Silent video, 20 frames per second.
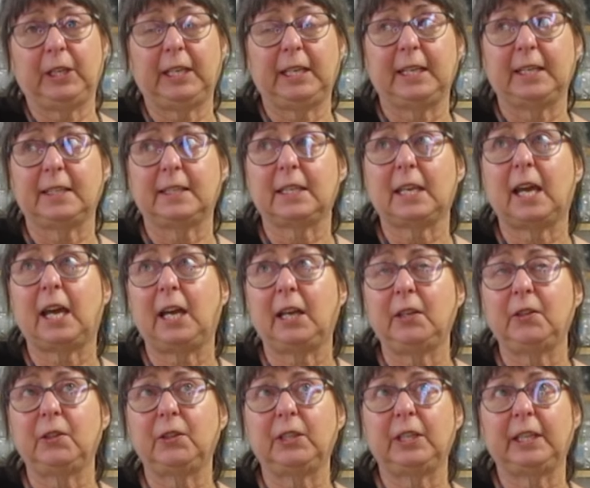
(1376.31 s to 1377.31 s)
is
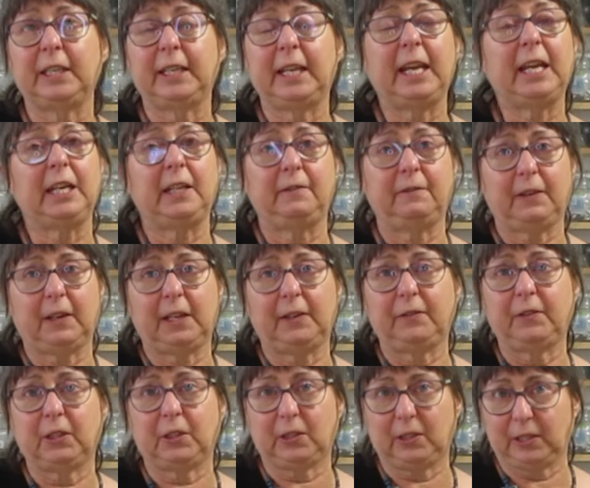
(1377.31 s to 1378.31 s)

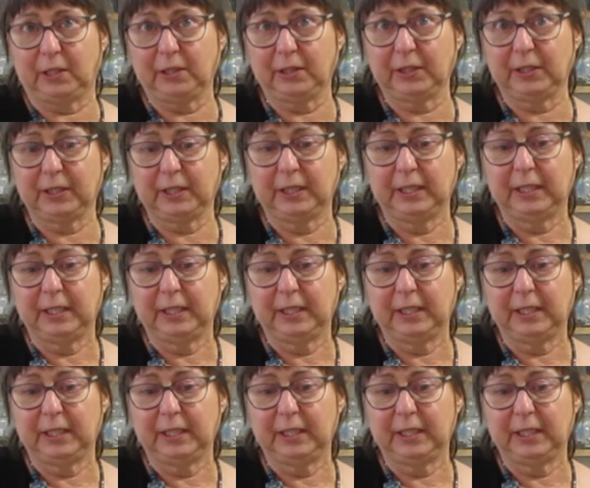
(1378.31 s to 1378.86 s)
$185,